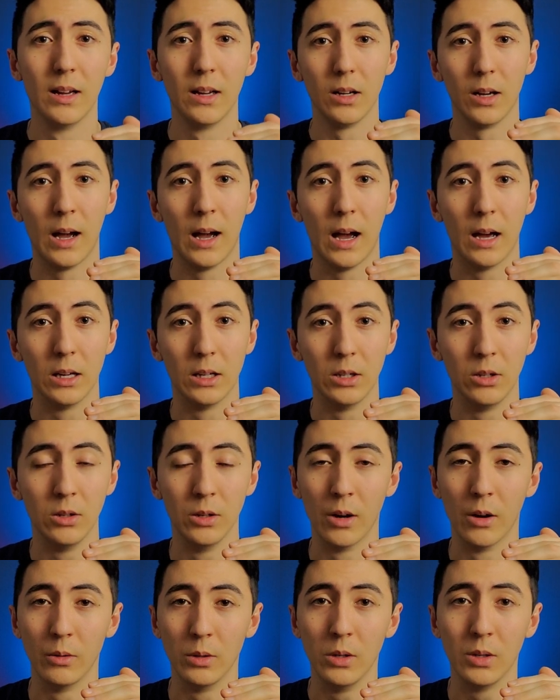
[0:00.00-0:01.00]
You
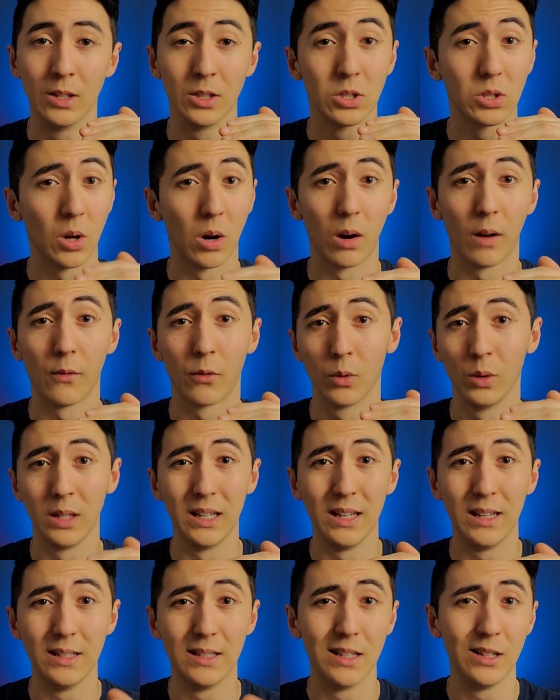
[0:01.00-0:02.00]
know, you can start off really
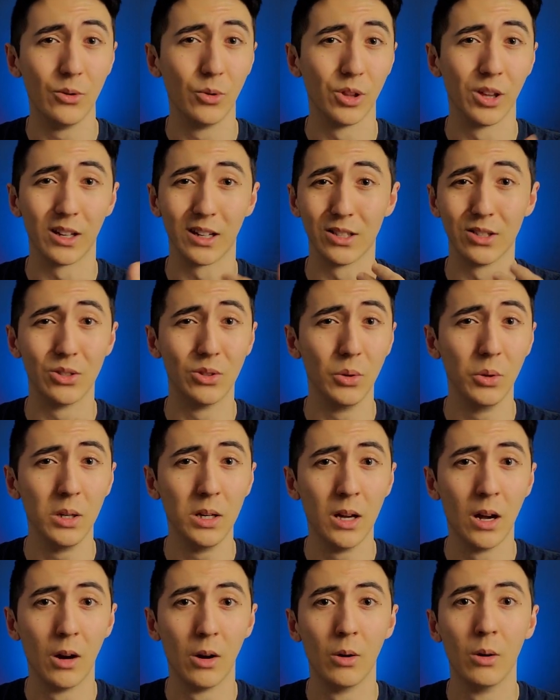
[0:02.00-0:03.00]
easy with like a
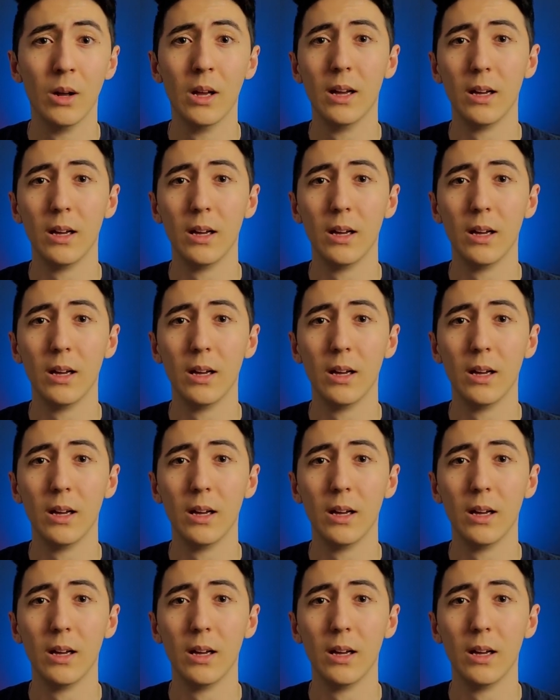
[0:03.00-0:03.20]
studio.